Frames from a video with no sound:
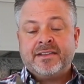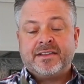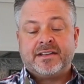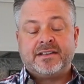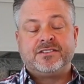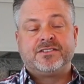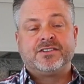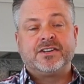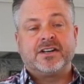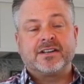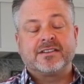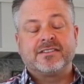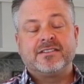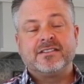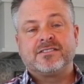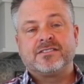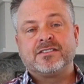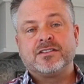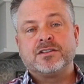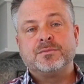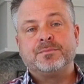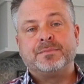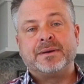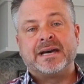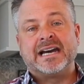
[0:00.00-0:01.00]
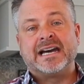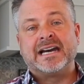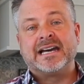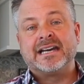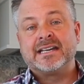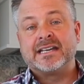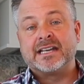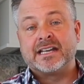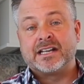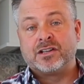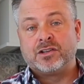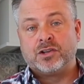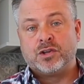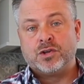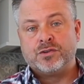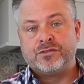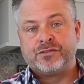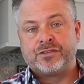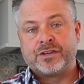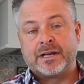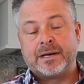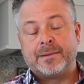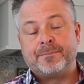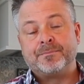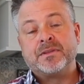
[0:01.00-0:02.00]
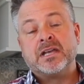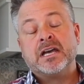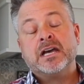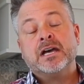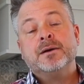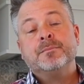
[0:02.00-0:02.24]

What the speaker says: then tuck this in a bag and close it up.